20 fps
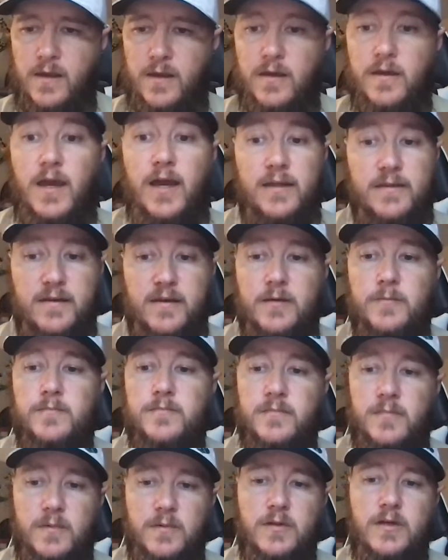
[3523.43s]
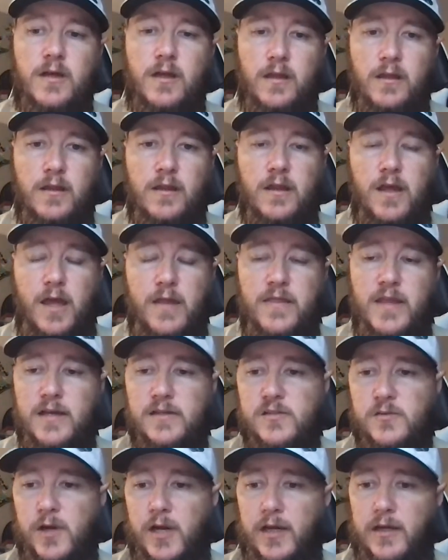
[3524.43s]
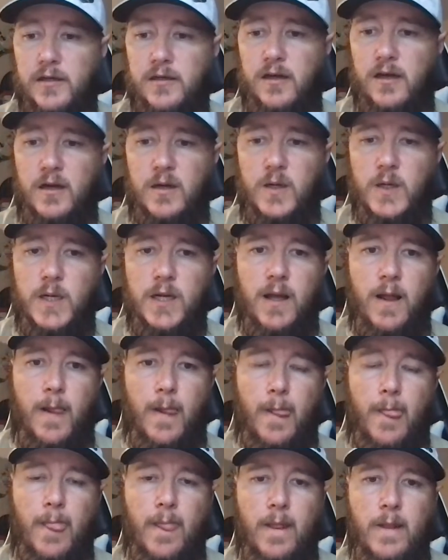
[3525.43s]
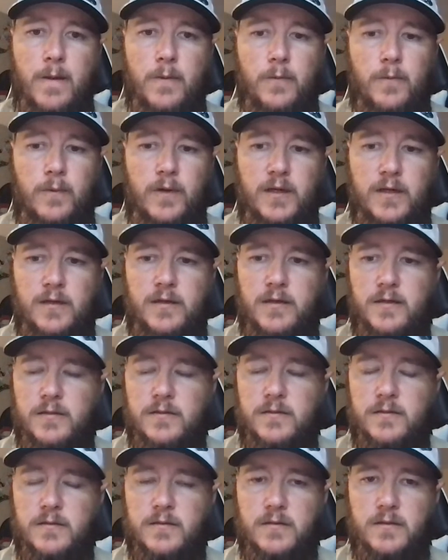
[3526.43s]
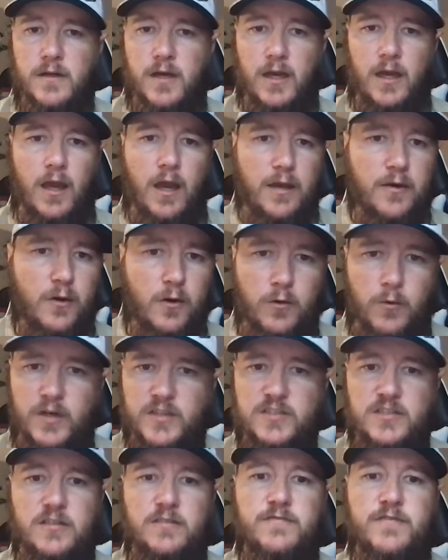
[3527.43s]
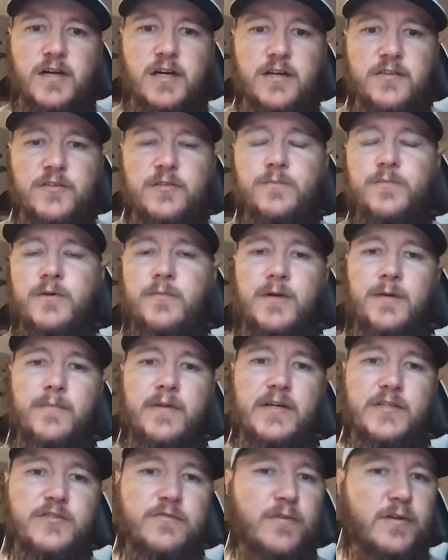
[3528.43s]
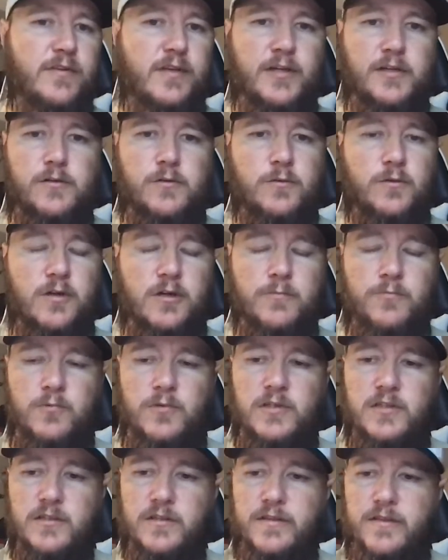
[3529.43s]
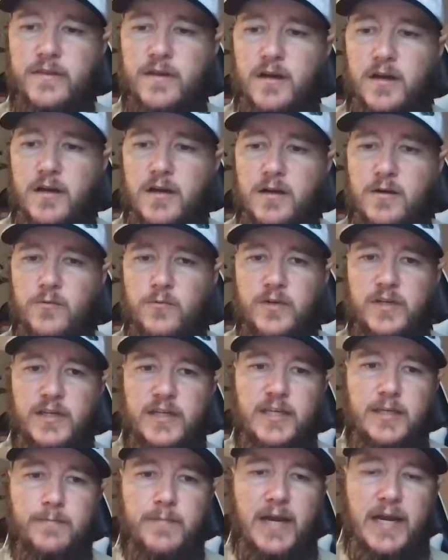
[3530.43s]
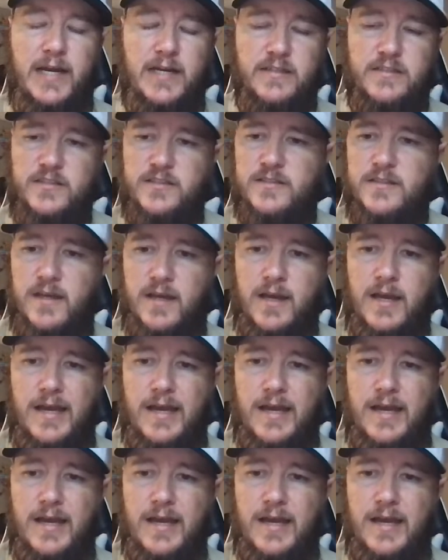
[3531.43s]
Yeah, Tim. And that's right. When I know it wasn't a father, but my best friend that I grew up with, when he passed,